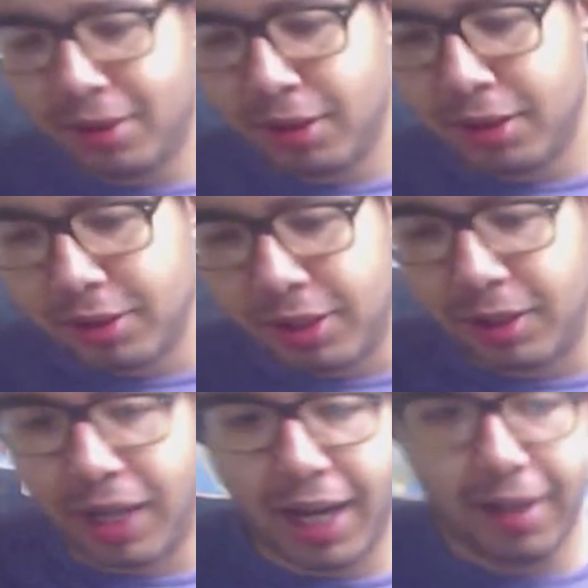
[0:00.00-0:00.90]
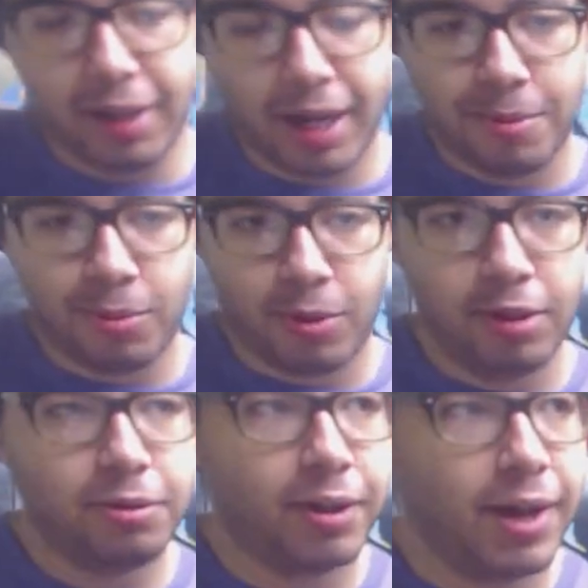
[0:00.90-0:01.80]
So I'm one
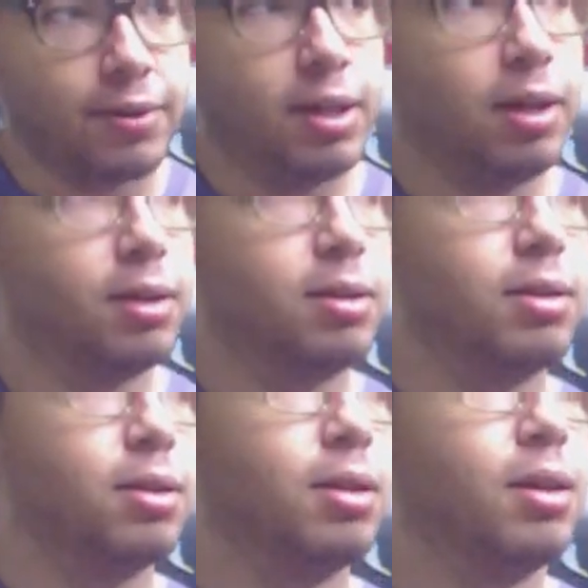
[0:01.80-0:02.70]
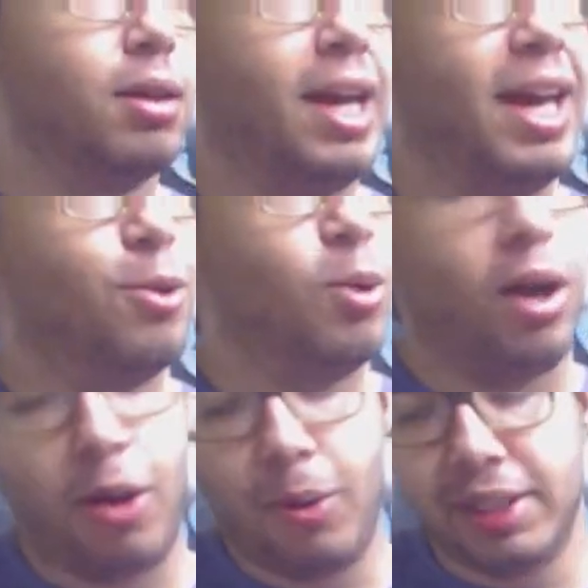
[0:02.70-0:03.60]
of 5 kids, and what
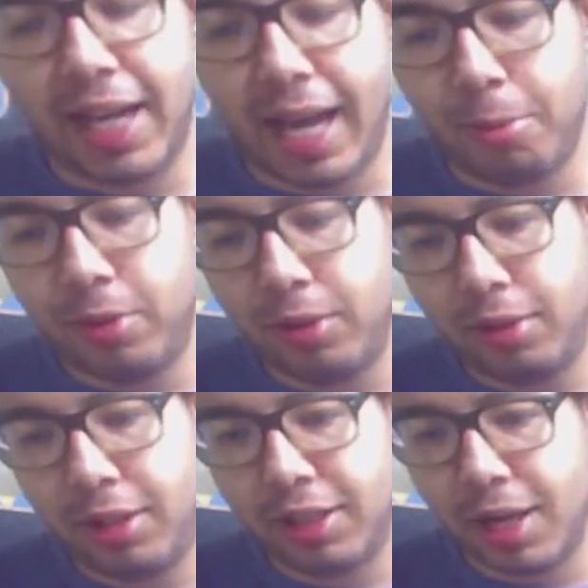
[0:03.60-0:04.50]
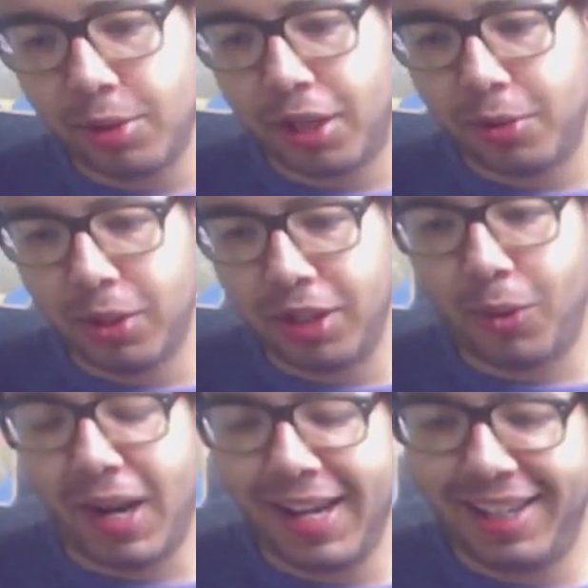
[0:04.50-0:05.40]
always happened is I was like a really
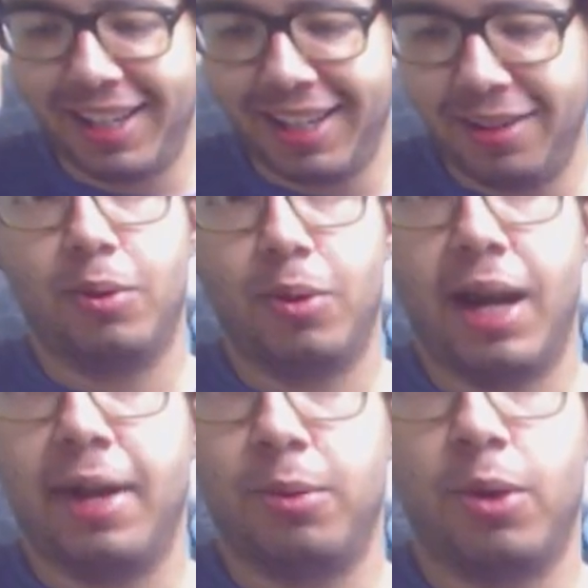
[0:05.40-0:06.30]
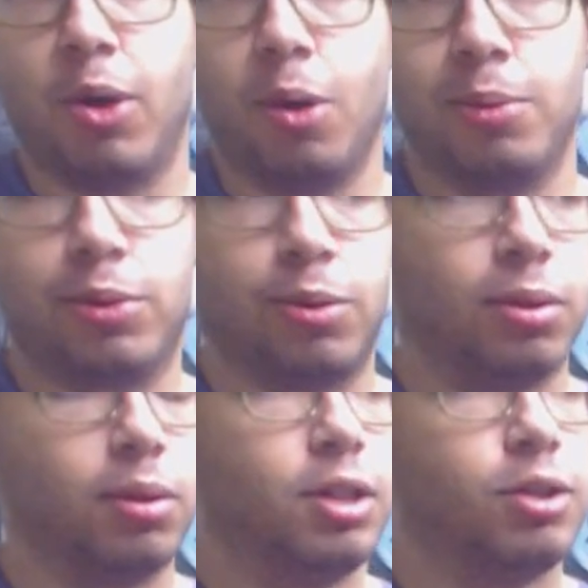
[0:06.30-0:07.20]
quiet kid, and we were
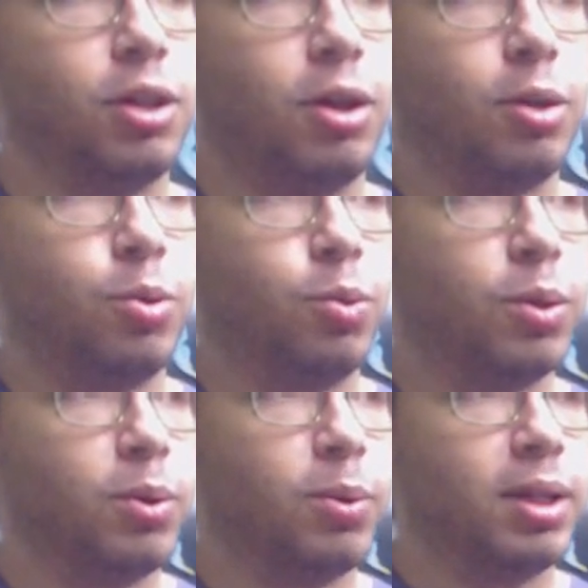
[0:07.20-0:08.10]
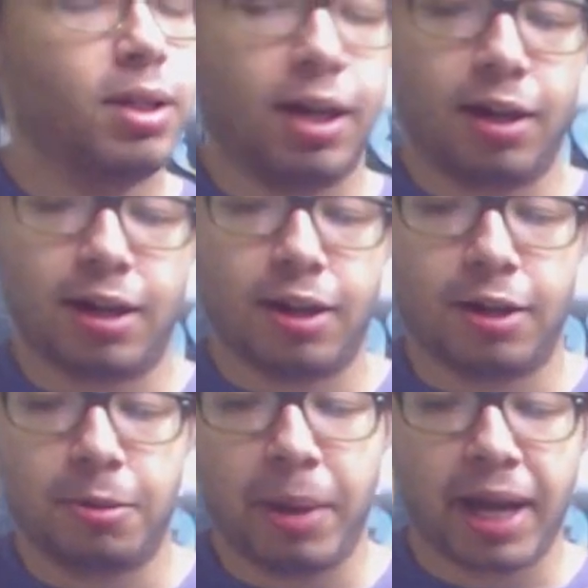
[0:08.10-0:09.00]
homeschooled. So when we went and got like all
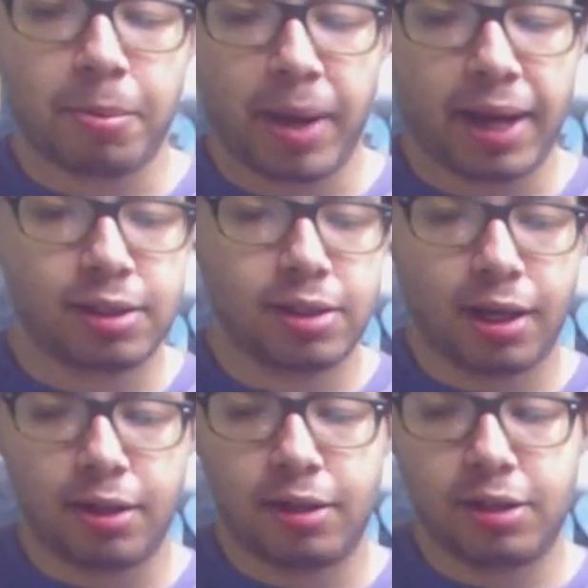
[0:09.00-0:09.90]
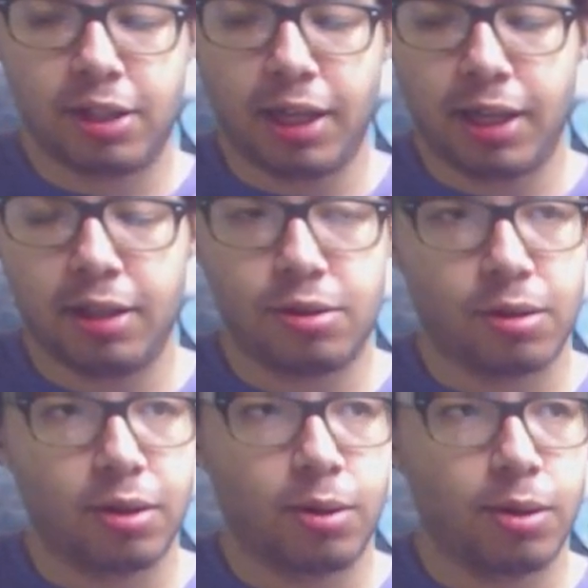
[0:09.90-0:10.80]
our backpacks together as kids,
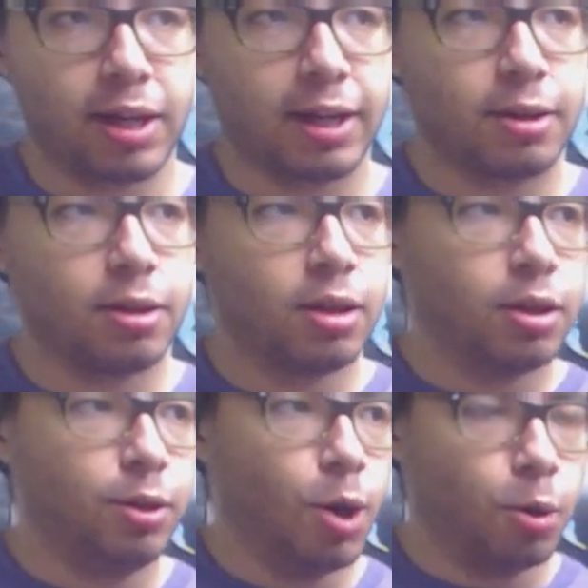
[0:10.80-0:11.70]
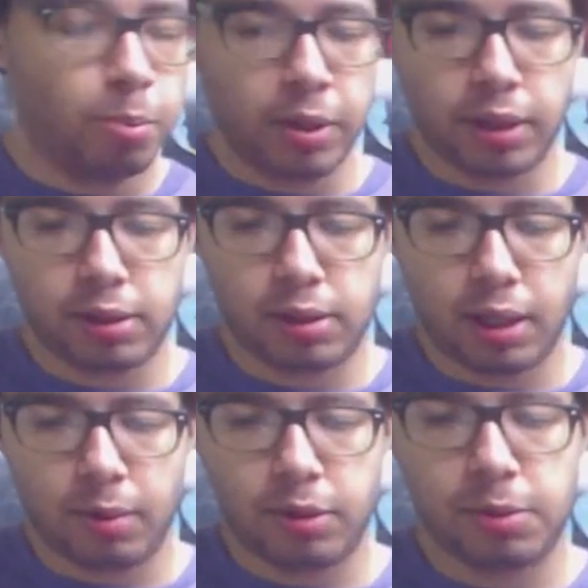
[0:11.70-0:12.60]
or like notebooks
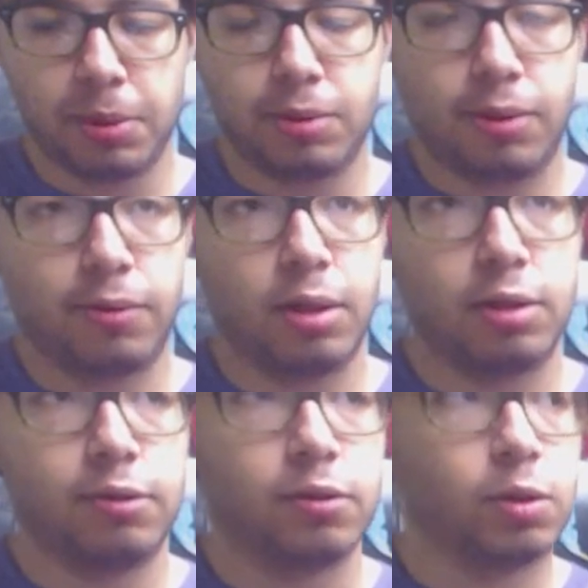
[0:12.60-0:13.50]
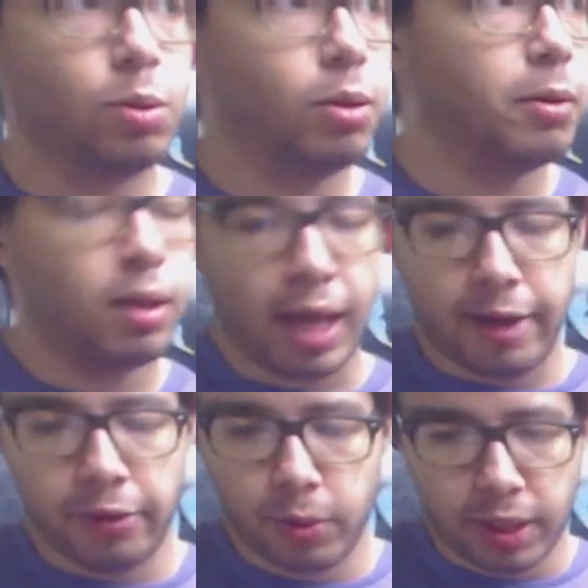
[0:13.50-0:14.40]
that were supposed to be for us for school,
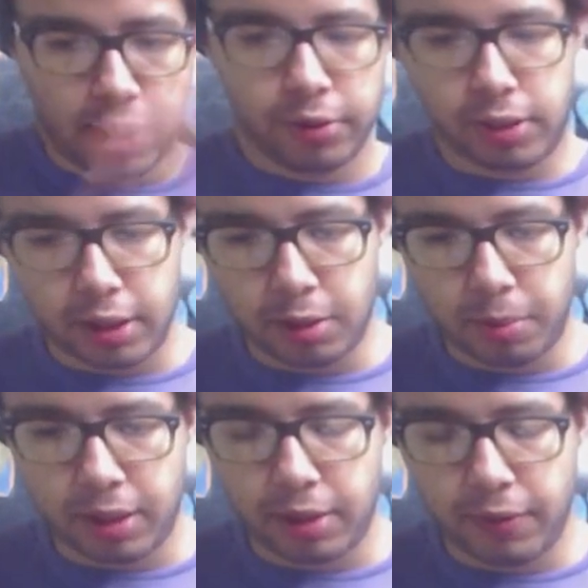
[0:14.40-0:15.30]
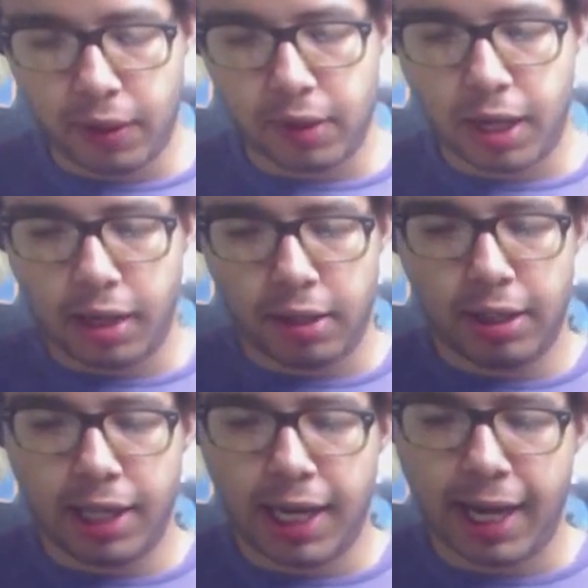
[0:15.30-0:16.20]
everyone else got to pick their favorite color, and
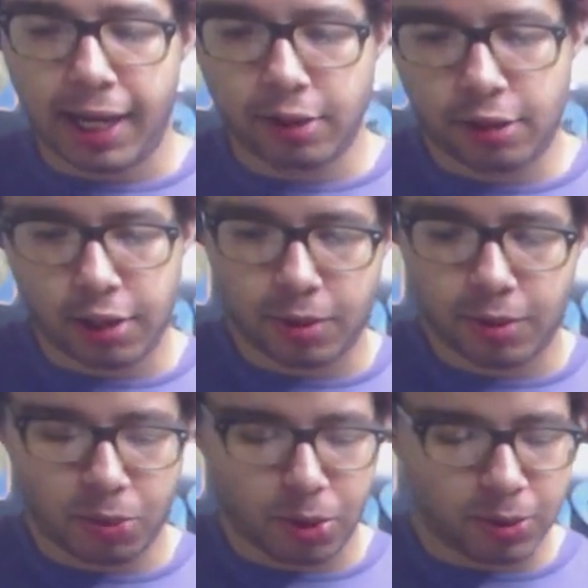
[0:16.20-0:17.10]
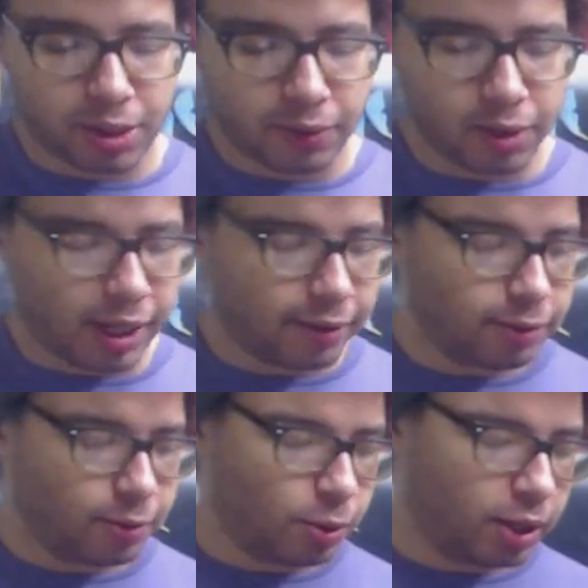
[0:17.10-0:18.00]
then I got stuck with whatever
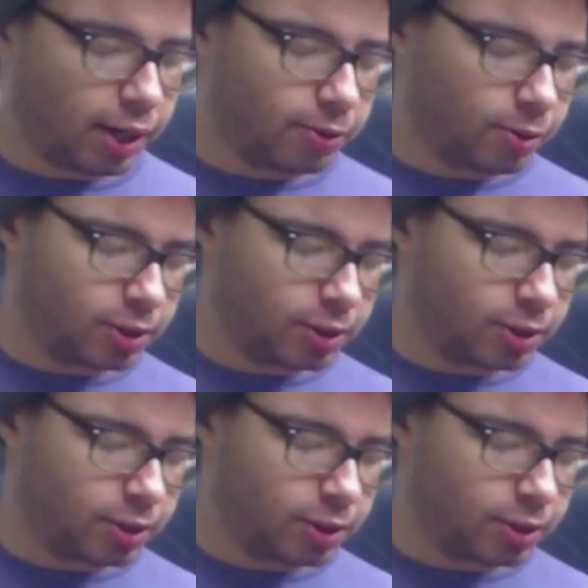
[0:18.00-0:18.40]
was